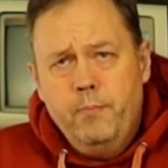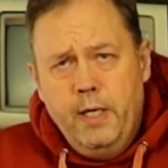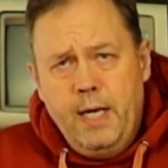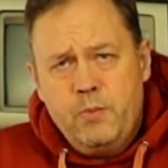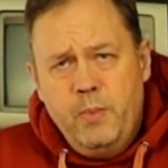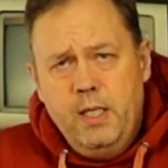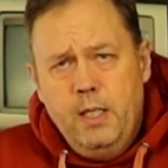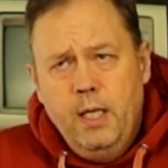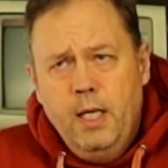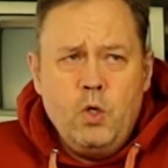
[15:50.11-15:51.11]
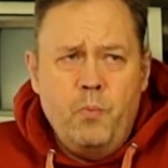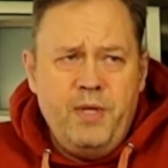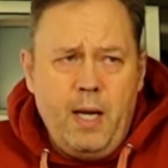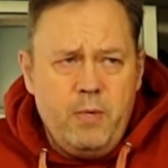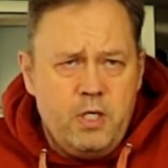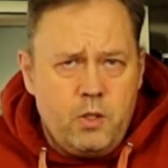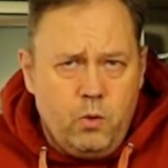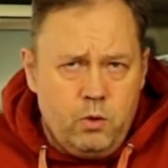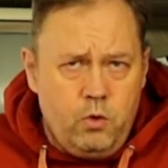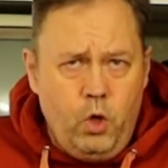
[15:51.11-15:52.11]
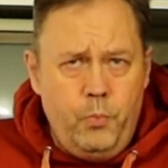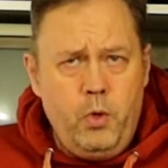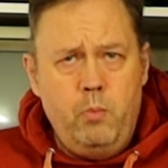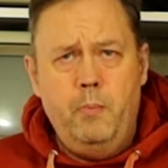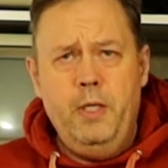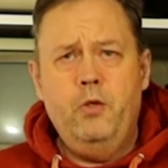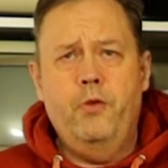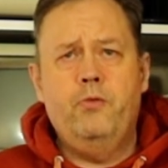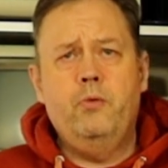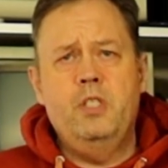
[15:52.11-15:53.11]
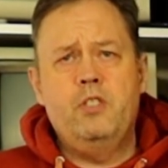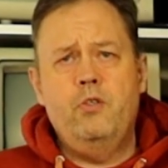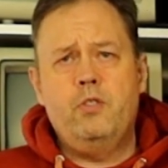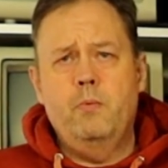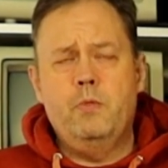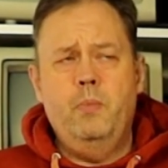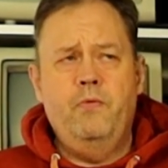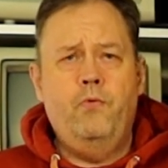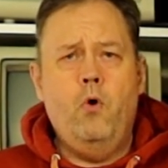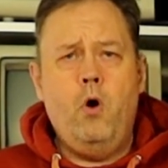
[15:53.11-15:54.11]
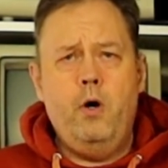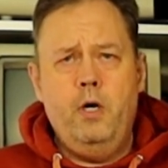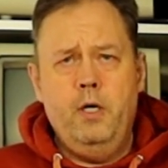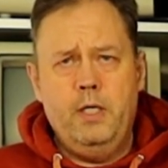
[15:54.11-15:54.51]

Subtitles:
There has been some damage control probably done to these systems before.